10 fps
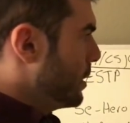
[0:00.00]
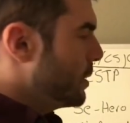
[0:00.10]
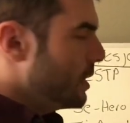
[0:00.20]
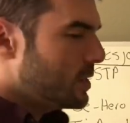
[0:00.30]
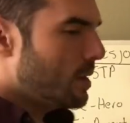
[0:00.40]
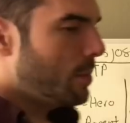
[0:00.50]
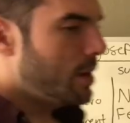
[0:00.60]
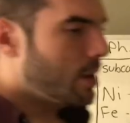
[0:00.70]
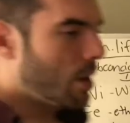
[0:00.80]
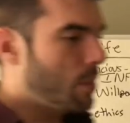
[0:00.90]
he sees
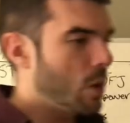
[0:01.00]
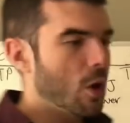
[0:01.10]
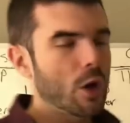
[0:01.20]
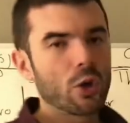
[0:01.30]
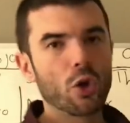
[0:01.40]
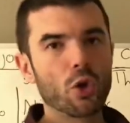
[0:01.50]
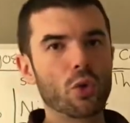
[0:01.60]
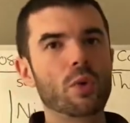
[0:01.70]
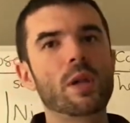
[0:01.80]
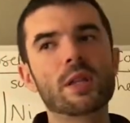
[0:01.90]
somebody come along
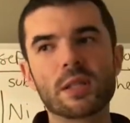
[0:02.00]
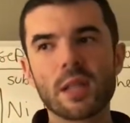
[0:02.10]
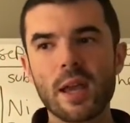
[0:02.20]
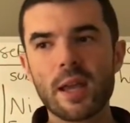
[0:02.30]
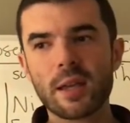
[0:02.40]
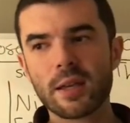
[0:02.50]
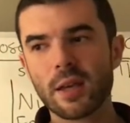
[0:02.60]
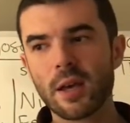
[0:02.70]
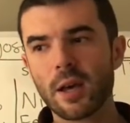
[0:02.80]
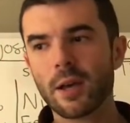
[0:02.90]
who is like,
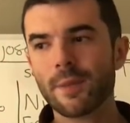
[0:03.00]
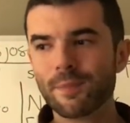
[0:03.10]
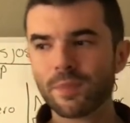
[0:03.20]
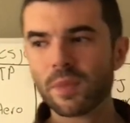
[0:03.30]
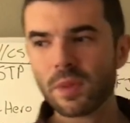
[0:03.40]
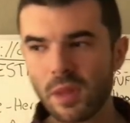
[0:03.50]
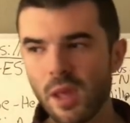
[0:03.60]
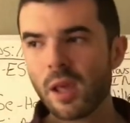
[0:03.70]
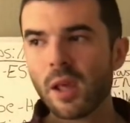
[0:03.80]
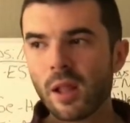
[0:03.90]
um,
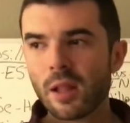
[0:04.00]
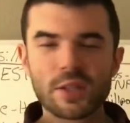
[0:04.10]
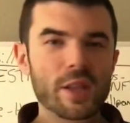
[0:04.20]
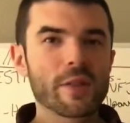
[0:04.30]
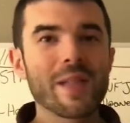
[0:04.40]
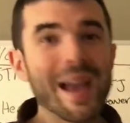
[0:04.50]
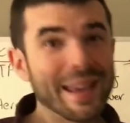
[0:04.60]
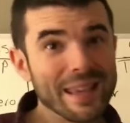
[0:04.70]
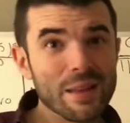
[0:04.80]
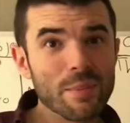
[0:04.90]
let's say they're
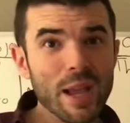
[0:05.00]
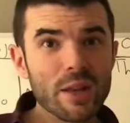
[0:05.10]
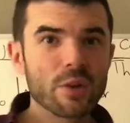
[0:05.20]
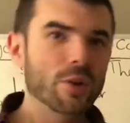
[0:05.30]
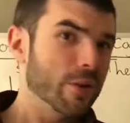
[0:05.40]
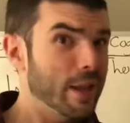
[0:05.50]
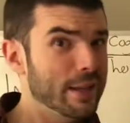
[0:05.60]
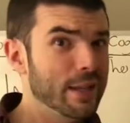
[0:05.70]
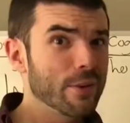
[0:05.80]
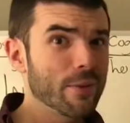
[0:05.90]
lacking in manhood, or they
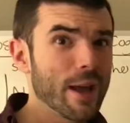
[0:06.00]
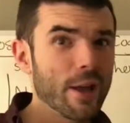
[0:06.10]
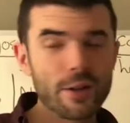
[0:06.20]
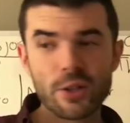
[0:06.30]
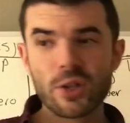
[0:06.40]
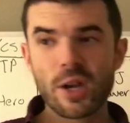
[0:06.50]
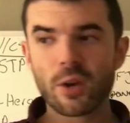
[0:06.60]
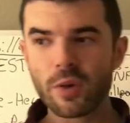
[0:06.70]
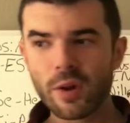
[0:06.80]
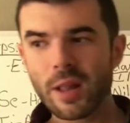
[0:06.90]
need a reality
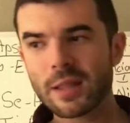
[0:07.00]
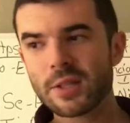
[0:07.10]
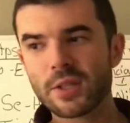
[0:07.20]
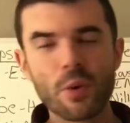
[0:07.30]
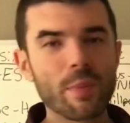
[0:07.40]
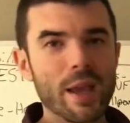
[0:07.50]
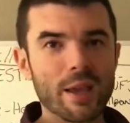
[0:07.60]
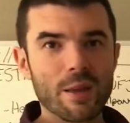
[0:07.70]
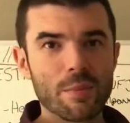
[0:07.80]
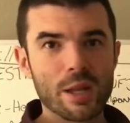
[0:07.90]
check, or they're like this
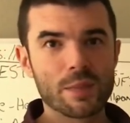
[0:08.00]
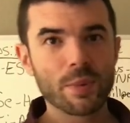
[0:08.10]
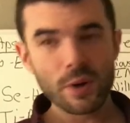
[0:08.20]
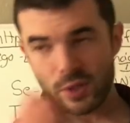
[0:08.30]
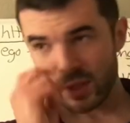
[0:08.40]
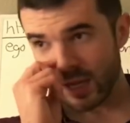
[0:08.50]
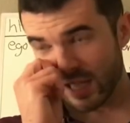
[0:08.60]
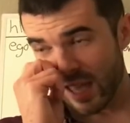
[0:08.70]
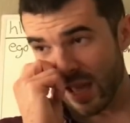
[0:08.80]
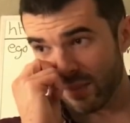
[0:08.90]
omega-based person. I
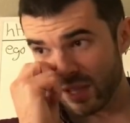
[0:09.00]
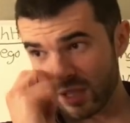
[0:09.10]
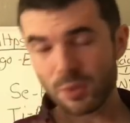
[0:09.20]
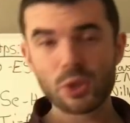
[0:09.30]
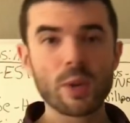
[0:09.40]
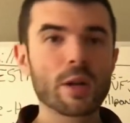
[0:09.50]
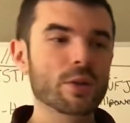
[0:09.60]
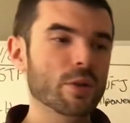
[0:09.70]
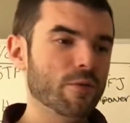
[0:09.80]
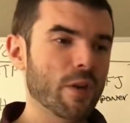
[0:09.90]
say that because
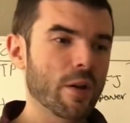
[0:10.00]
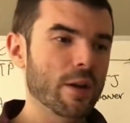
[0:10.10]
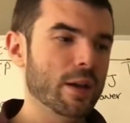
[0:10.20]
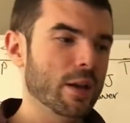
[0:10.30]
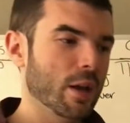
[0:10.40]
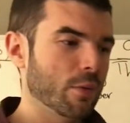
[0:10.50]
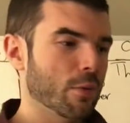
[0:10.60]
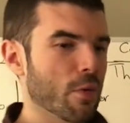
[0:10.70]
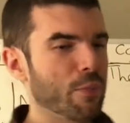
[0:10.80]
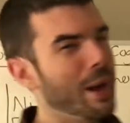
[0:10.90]
persuaders are very uh, wolf